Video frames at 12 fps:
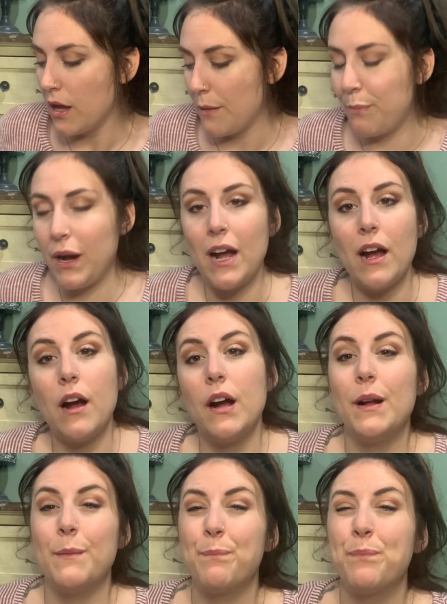But
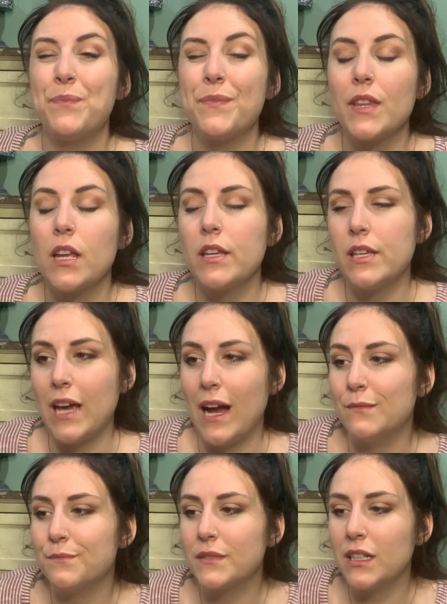yeah,
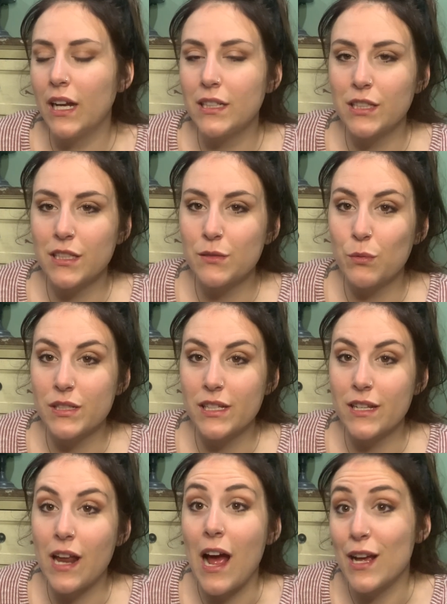it just
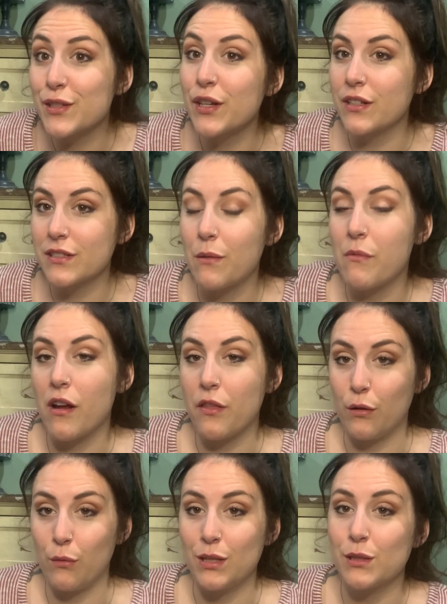wasn't as good as some of her
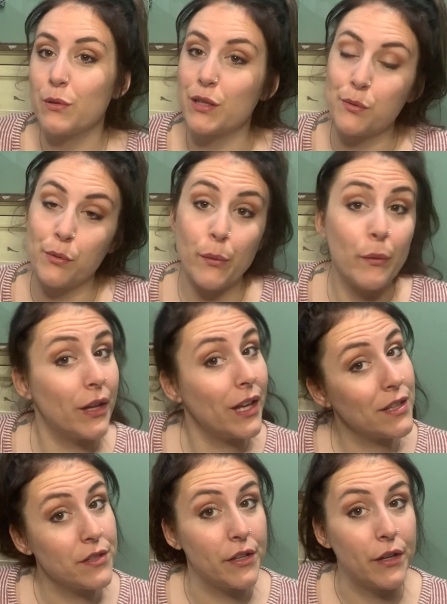other ones, which we will
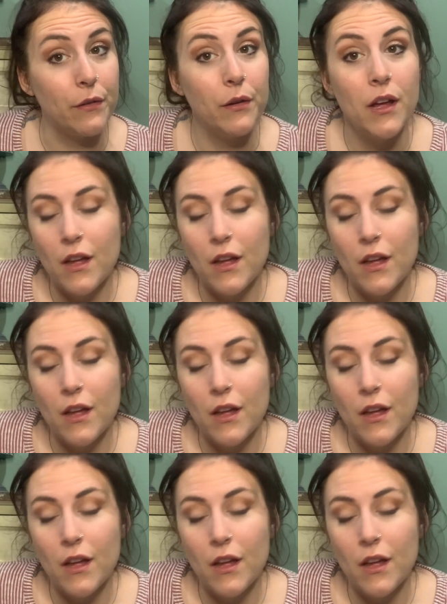get to.